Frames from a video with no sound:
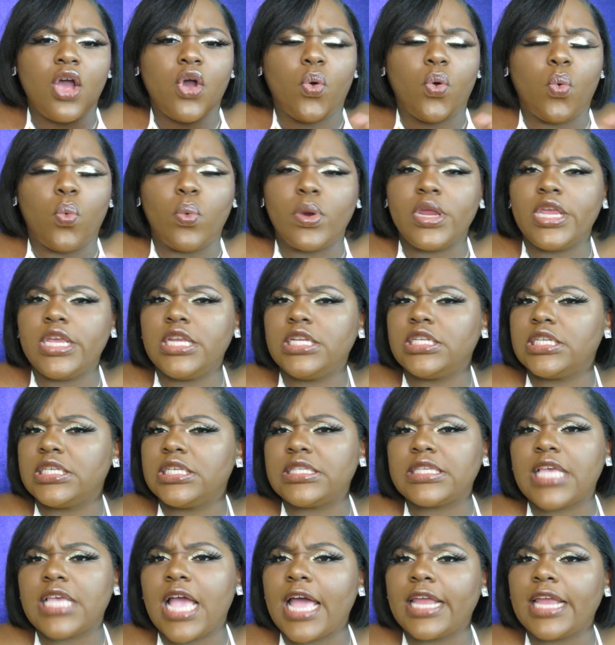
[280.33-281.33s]
we
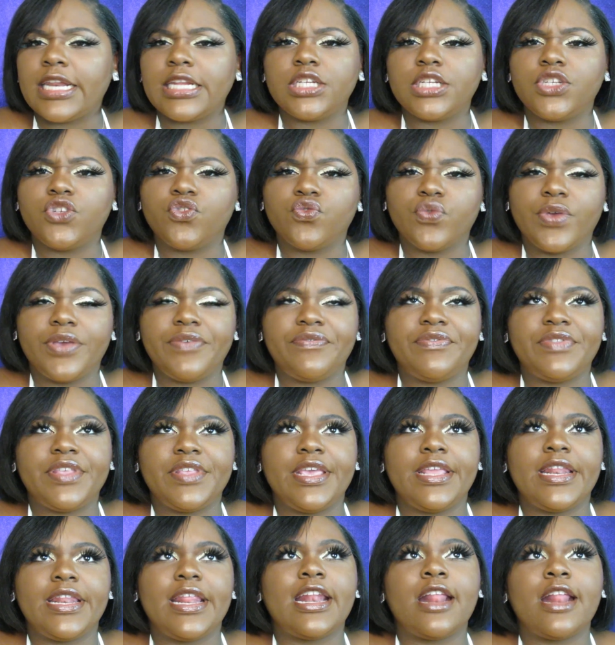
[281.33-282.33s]
just kind of
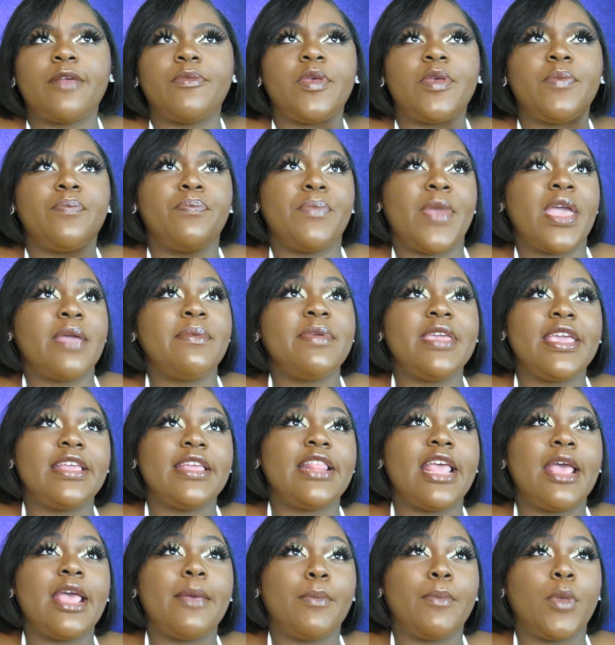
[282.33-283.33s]
drifted. And I mean, maybe in
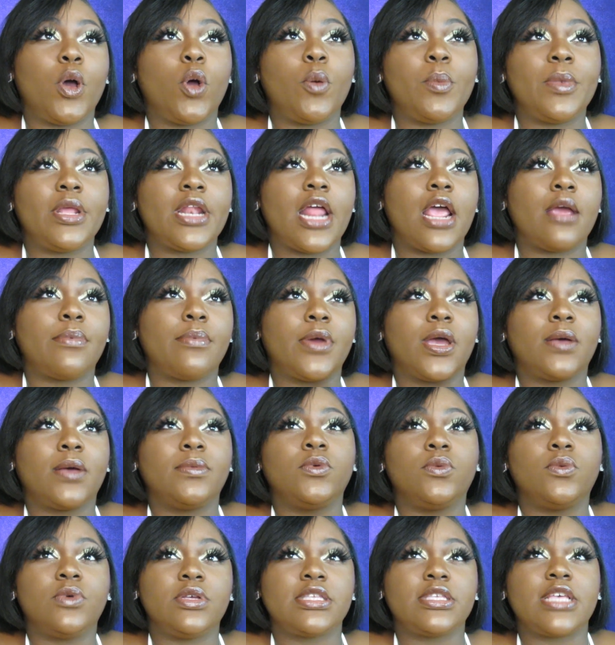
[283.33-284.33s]
that moment I
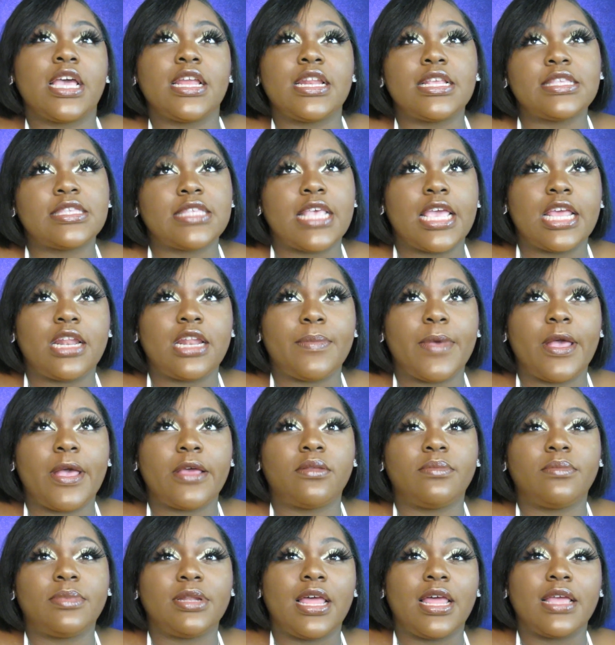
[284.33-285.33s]
probably was kind of sad about
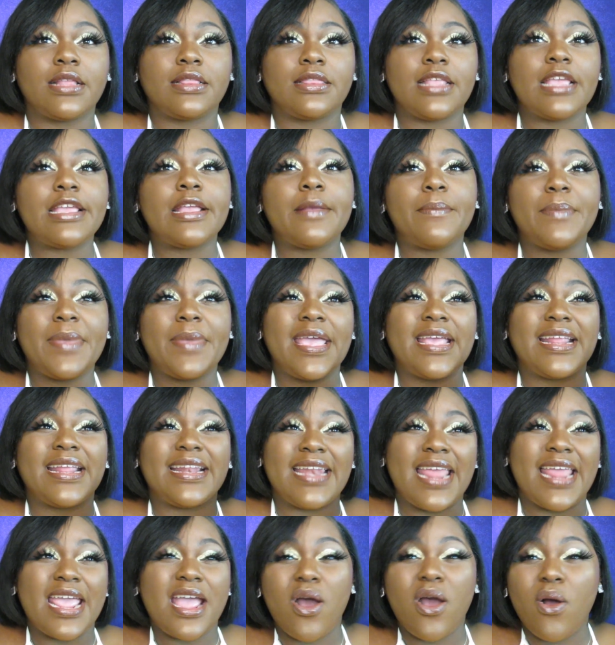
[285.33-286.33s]
it, but like thinking back
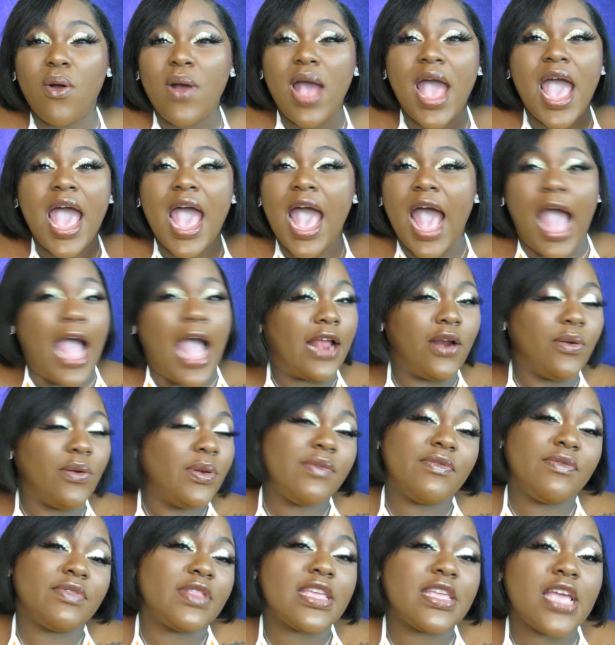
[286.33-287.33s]
now, I don't
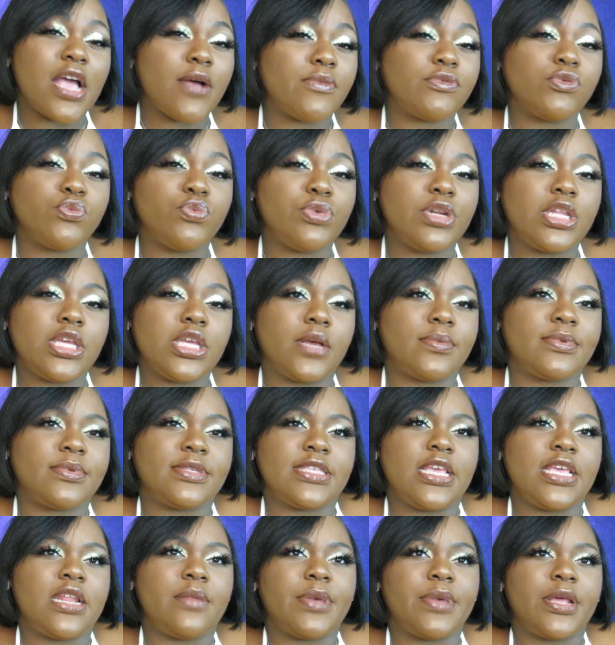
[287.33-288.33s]
even think I was really
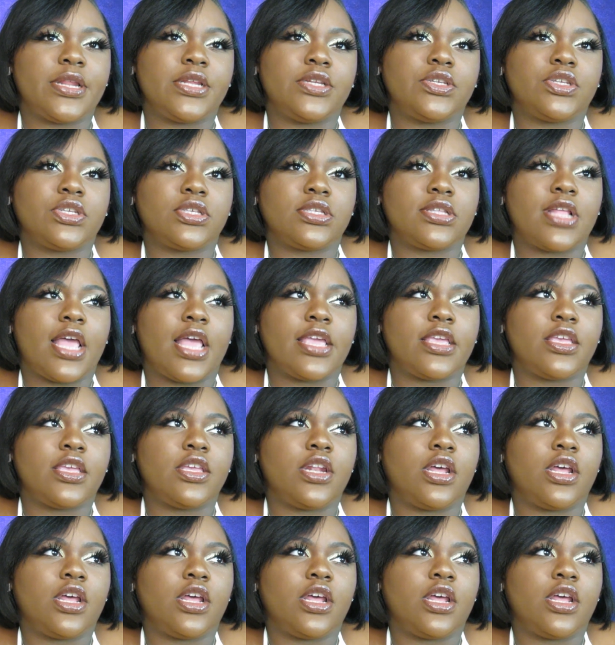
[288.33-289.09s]
upset about it. It's just like,